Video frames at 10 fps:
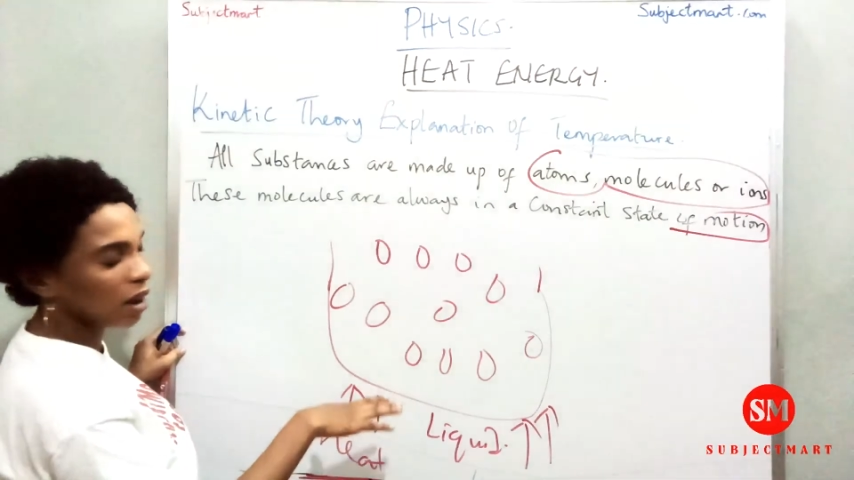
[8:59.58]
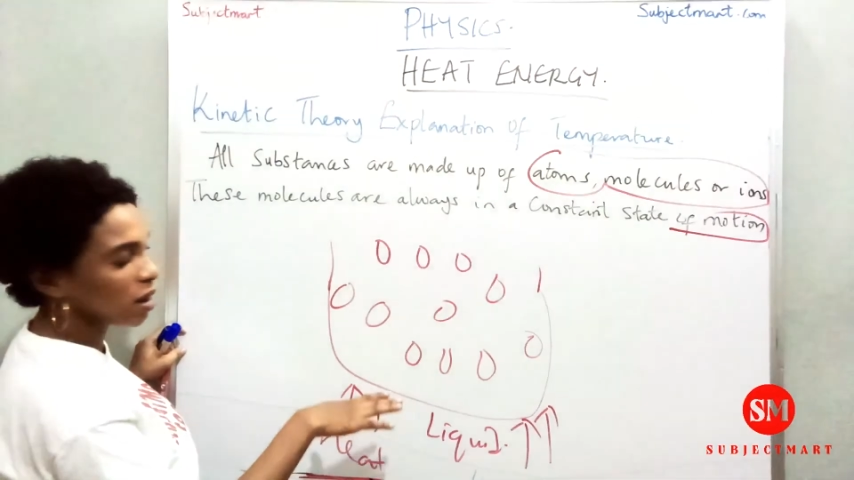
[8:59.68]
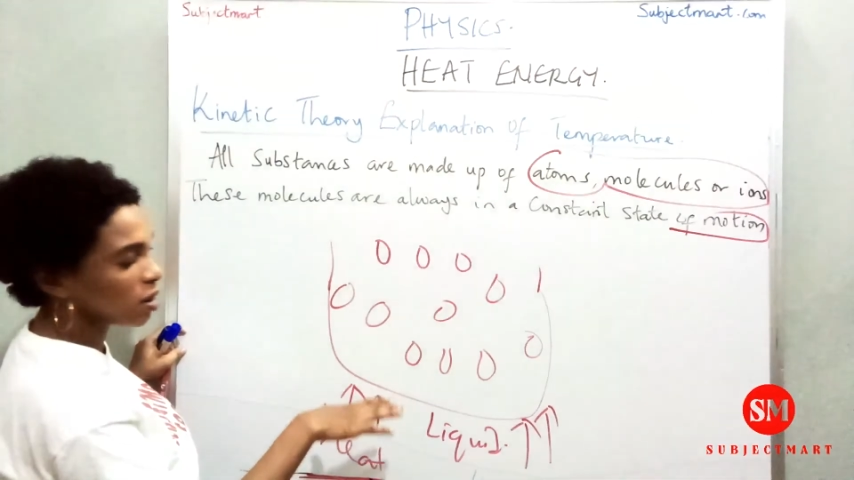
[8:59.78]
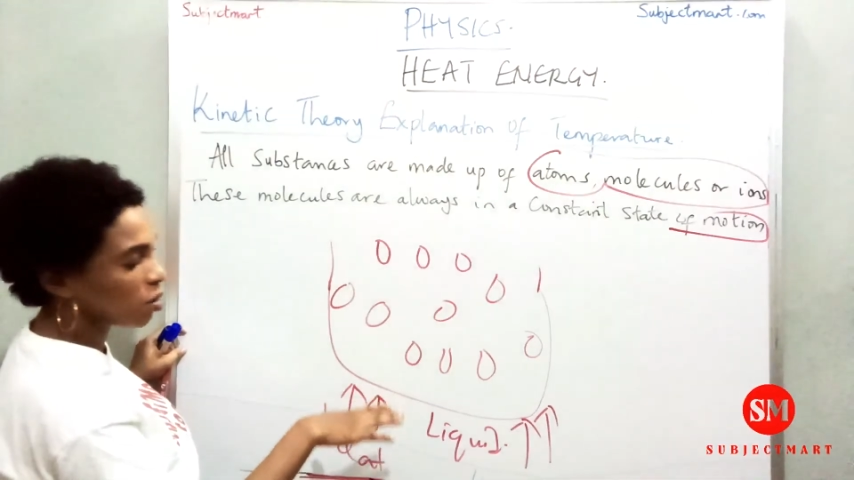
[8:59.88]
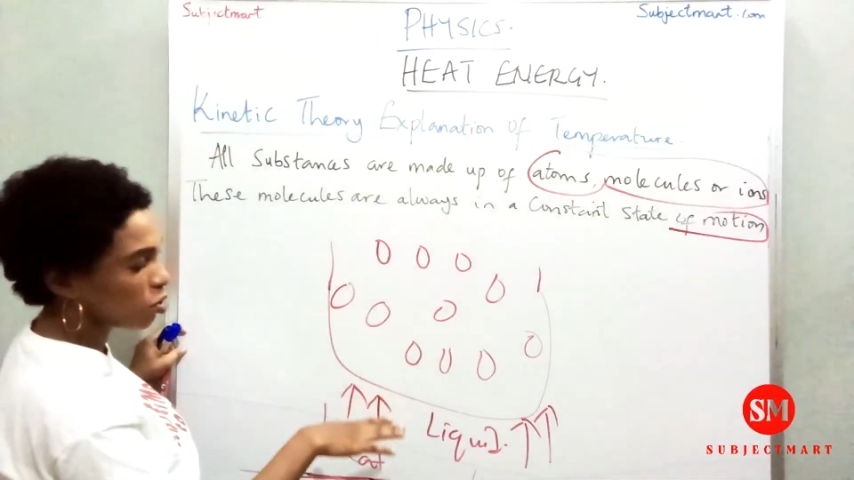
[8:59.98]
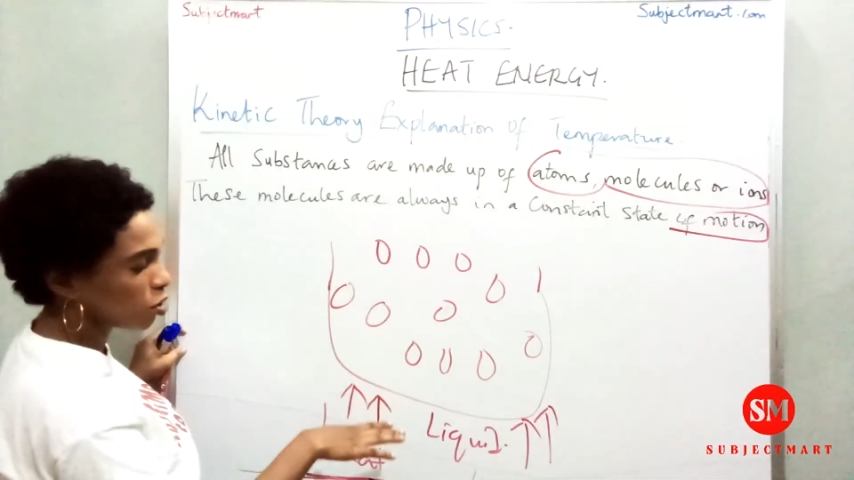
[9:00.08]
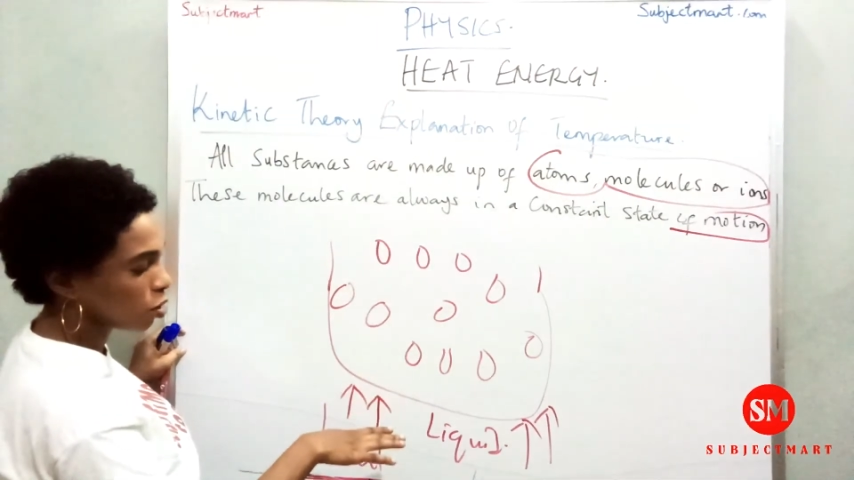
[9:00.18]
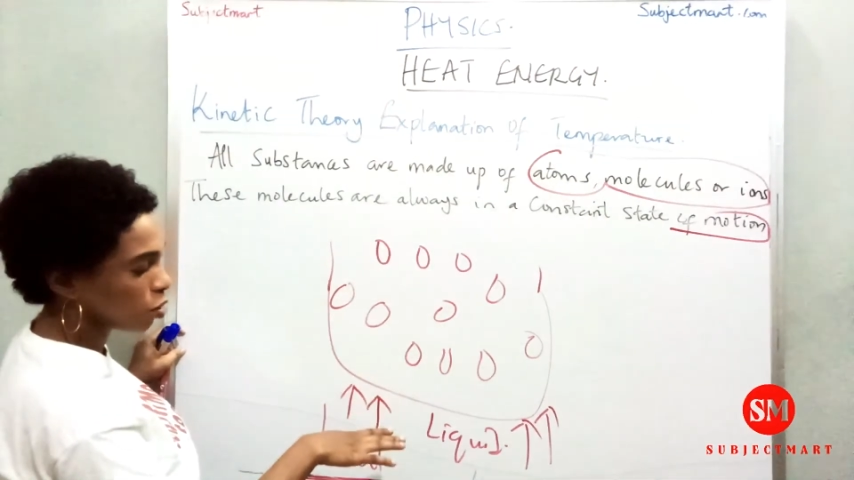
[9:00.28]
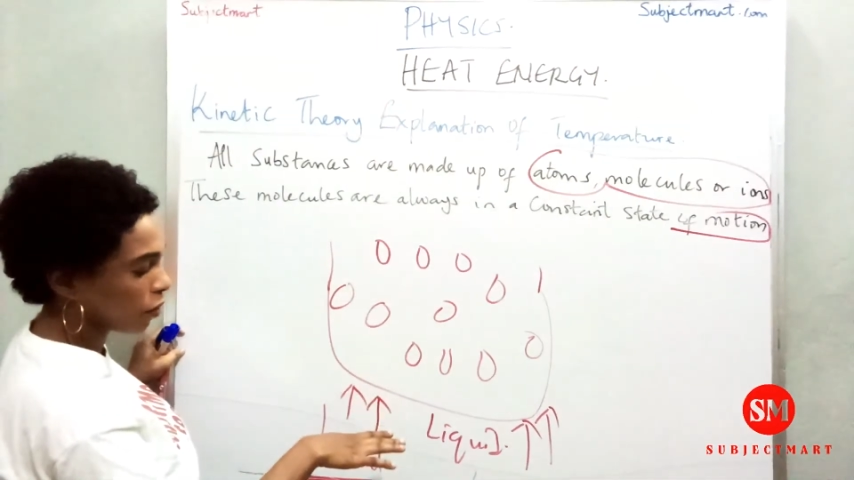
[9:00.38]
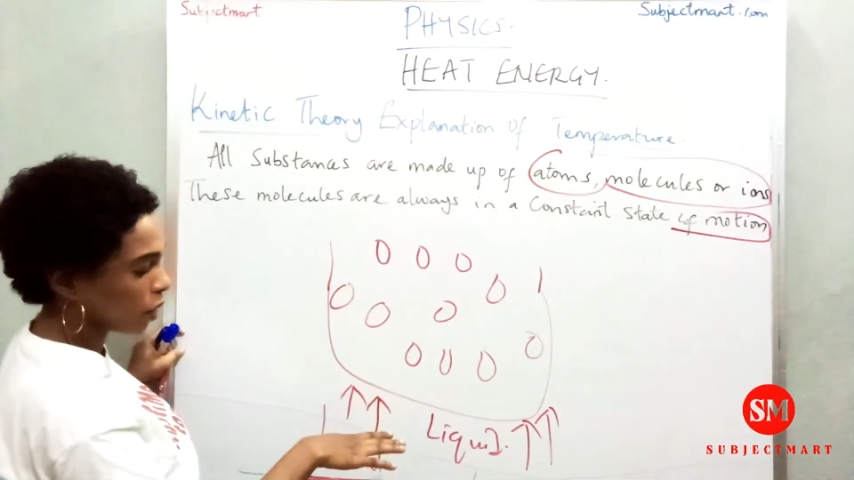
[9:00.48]
And as a
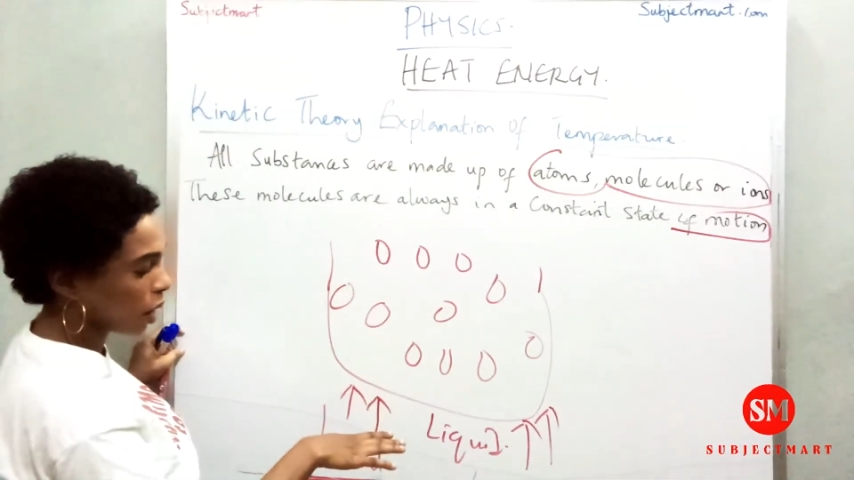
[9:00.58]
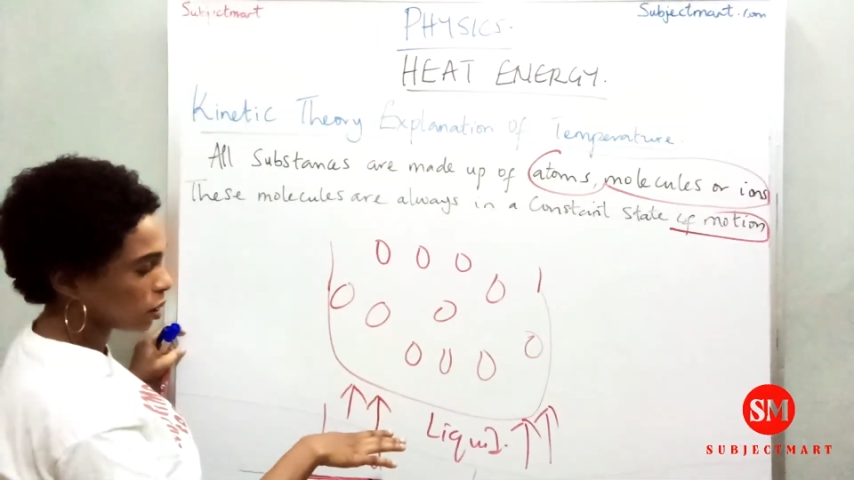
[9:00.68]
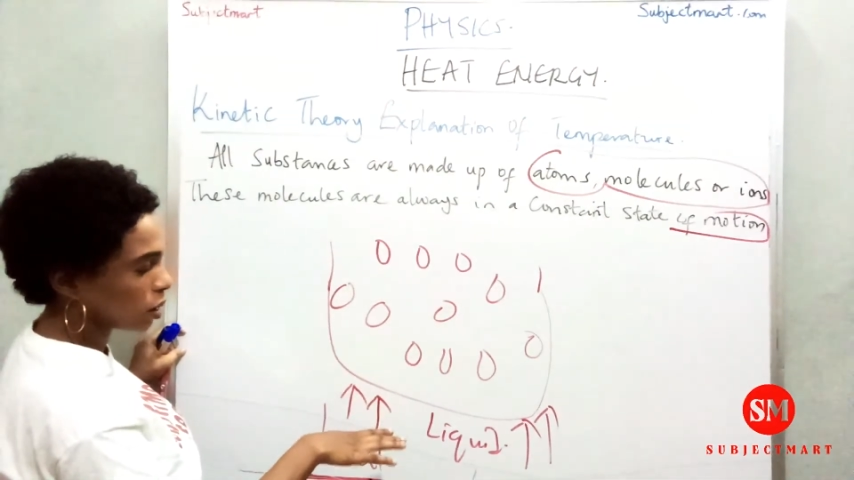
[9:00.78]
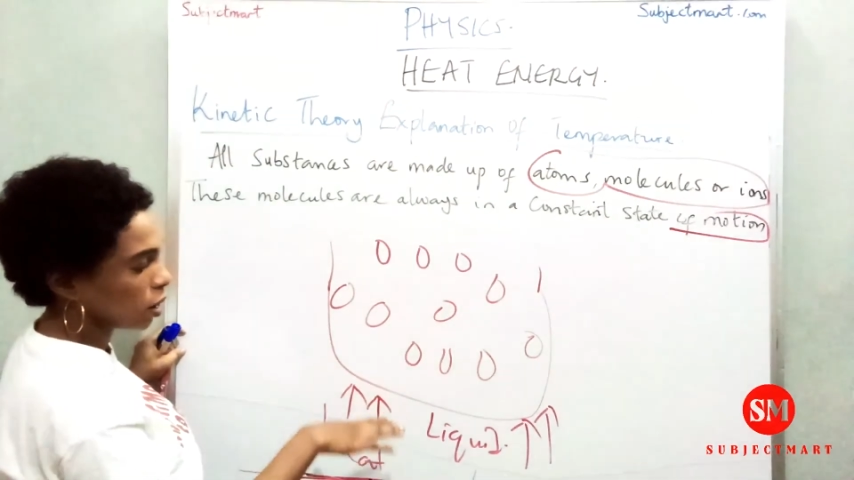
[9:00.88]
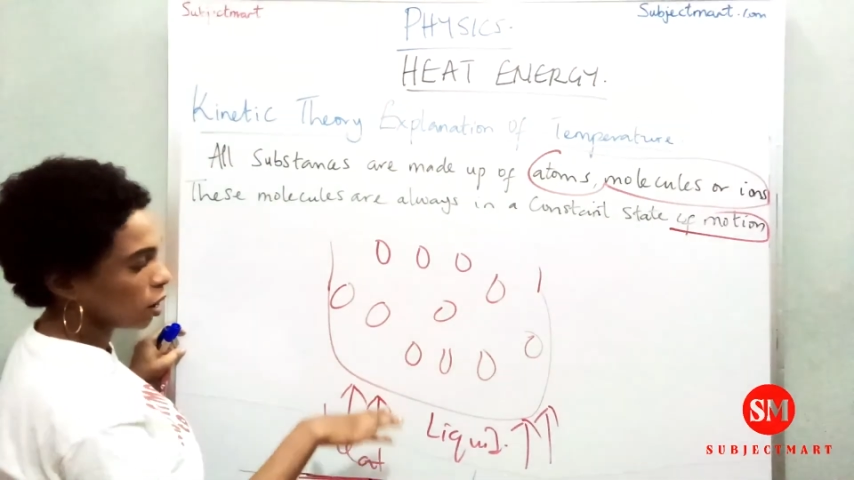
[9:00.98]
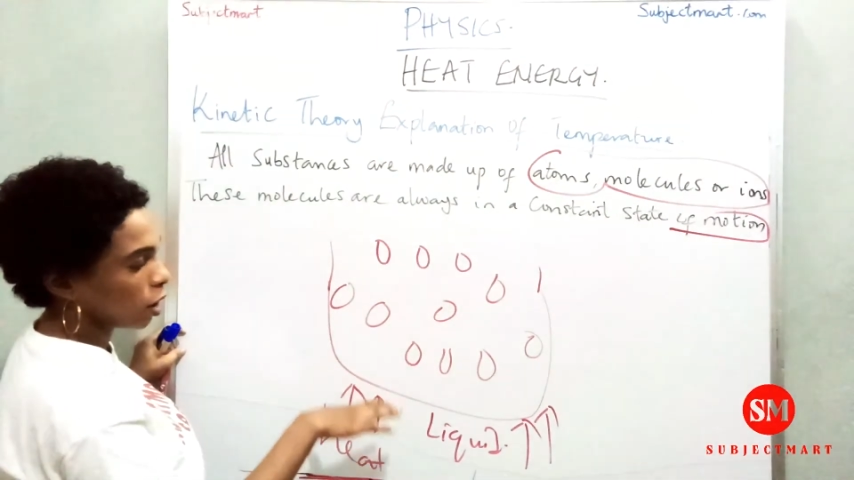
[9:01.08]
result of that,